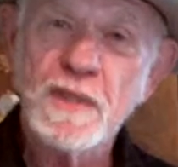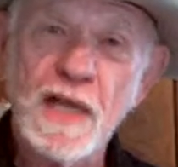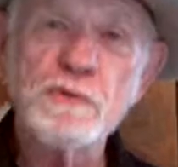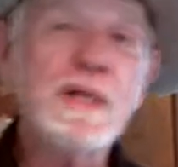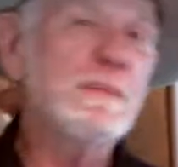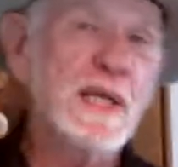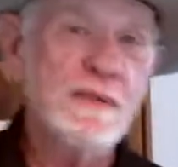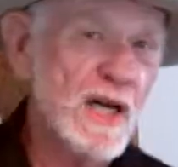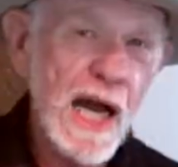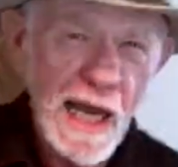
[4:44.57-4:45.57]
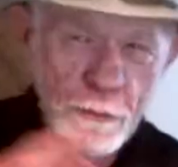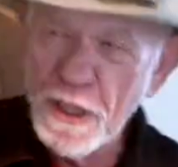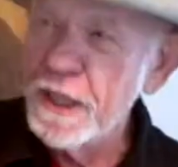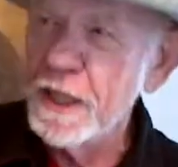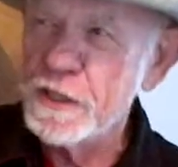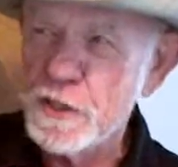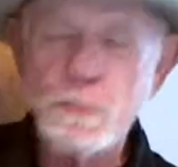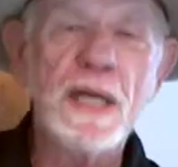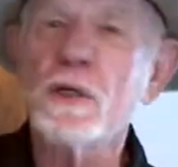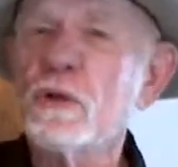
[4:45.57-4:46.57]
I dreamed then of a high range
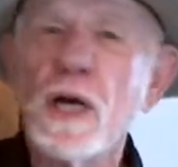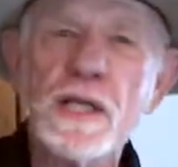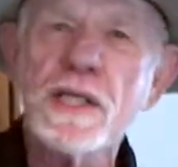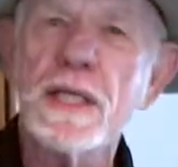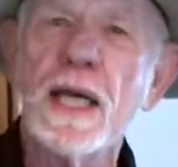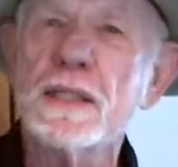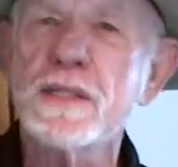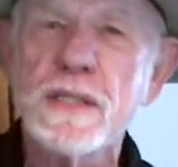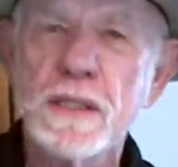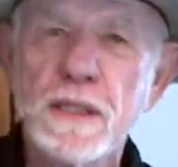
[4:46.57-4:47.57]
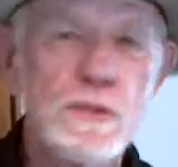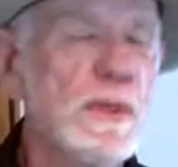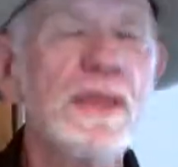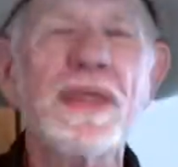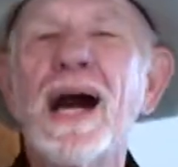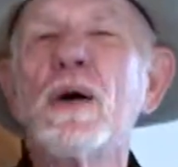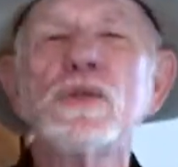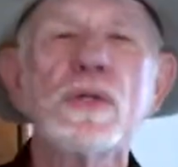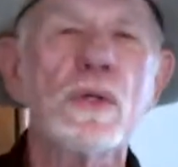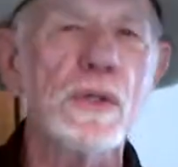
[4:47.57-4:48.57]
spread across the Cactus Hills where
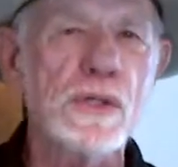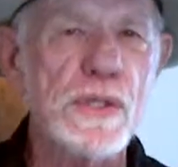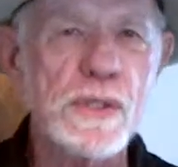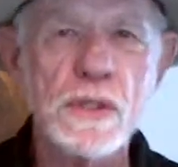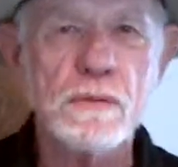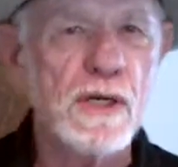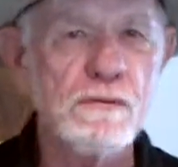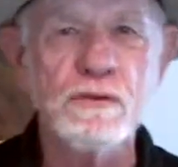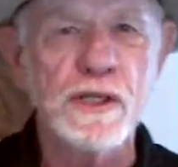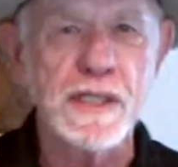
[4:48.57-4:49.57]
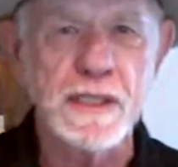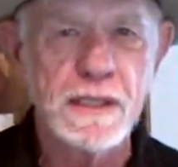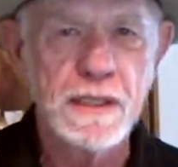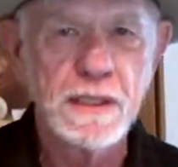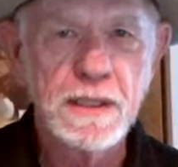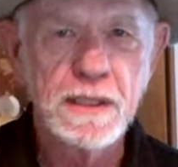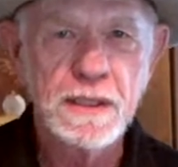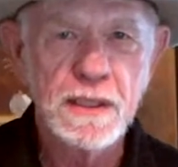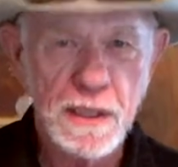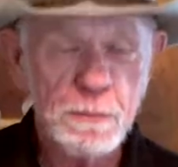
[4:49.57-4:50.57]
1,000 horses could run free
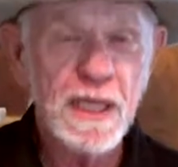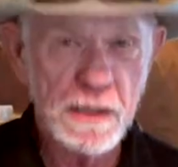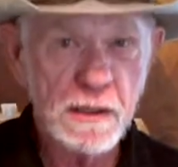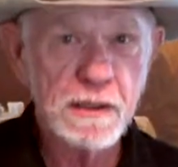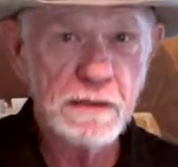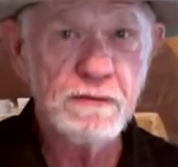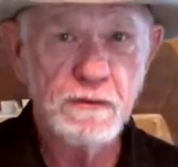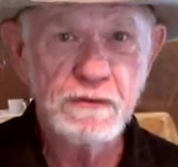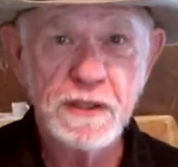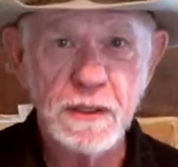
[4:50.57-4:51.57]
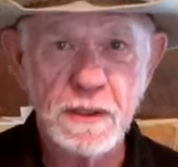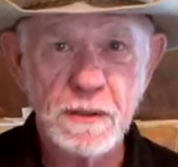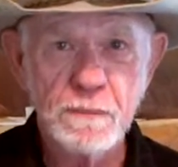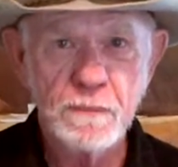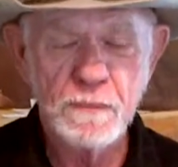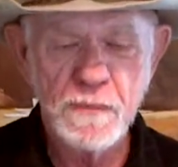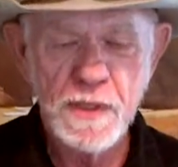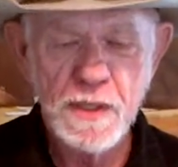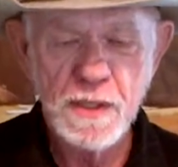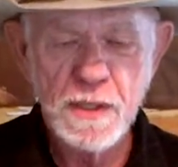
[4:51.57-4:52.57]
and a man could live fulfilled.
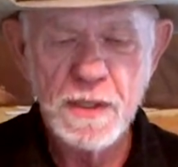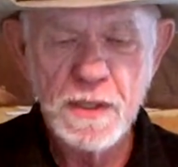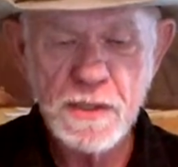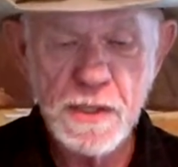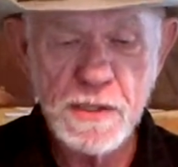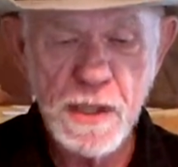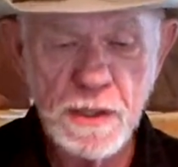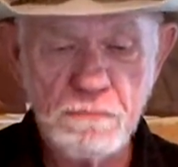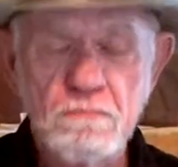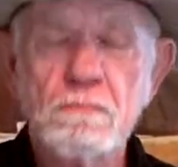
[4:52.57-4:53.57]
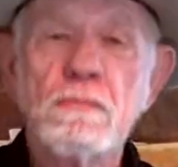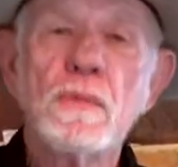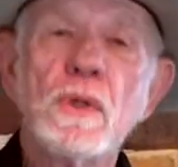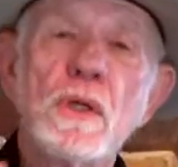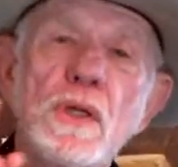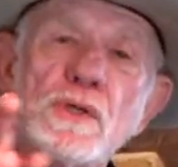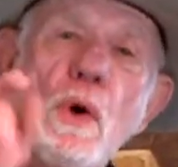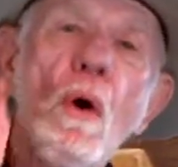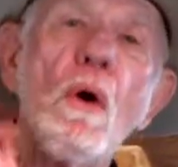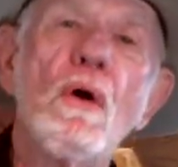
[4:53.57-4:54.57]
Sid said, "He's
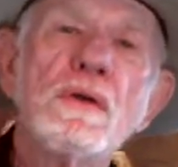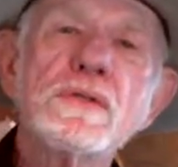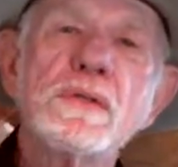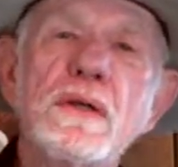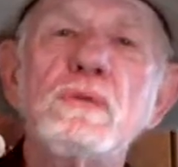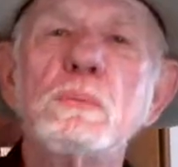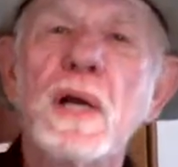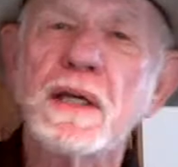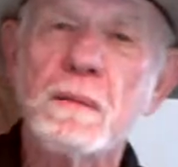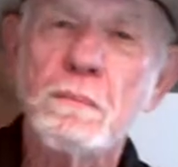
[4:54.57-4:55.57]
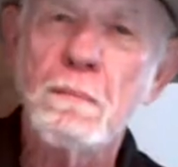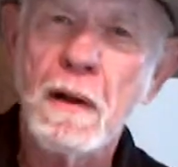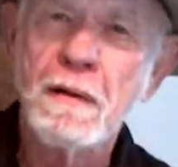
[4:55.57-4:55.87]
yours if you break him."